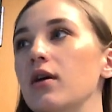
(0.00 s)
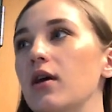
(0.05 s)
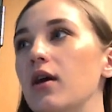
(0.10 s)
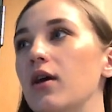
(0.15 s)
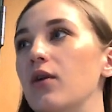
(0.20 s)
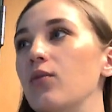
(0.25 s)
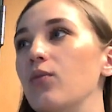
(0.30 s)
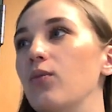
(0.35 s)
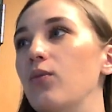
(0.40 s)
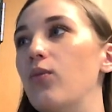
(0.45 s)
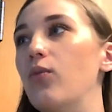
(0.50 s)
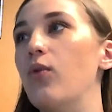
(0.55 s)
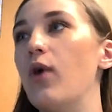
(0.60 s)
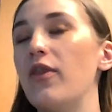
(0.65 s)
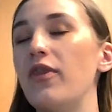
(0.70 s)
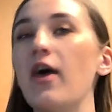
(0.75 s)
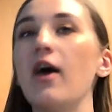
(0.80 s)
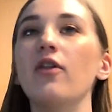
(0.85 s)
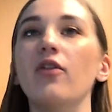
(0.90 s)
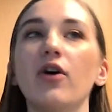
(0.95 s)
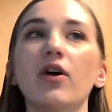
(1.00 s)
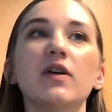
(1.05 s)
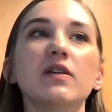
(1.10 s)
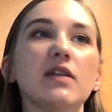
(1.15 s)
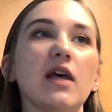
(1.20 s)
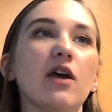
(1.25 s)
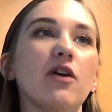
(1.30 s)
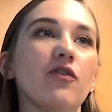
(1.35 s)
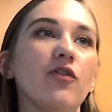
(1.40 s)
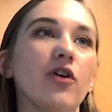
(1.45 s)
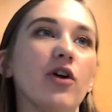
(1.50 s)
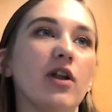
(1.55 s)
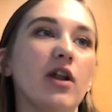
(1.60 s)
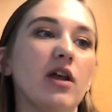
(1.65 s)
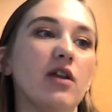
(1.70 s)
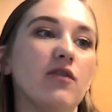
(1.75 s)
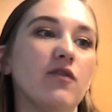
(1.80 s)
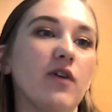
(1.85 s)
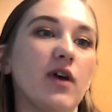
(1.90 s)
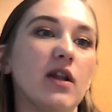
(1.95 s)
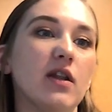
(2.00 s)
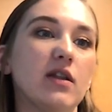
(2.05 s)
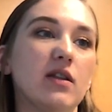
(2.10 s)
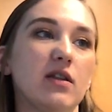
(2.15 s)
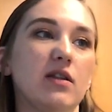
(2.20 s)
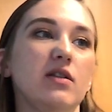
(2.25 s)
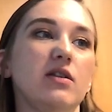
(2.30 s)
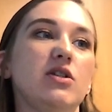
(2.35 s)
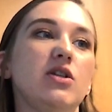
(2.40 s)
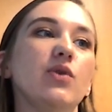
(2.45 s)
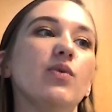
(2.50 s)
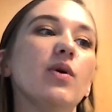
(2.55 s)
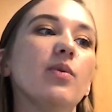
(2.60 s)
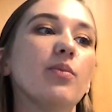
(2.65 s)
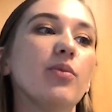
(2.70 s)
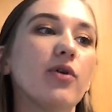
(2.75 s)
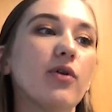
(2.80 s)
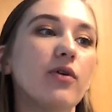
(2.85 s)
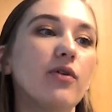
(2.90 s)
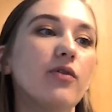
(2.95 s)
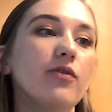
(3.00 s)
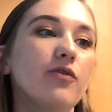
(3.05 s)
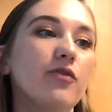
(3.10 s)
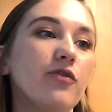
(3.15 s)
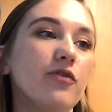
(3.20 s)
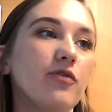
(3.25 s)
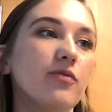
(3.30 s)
and what that looks like for an infant to improve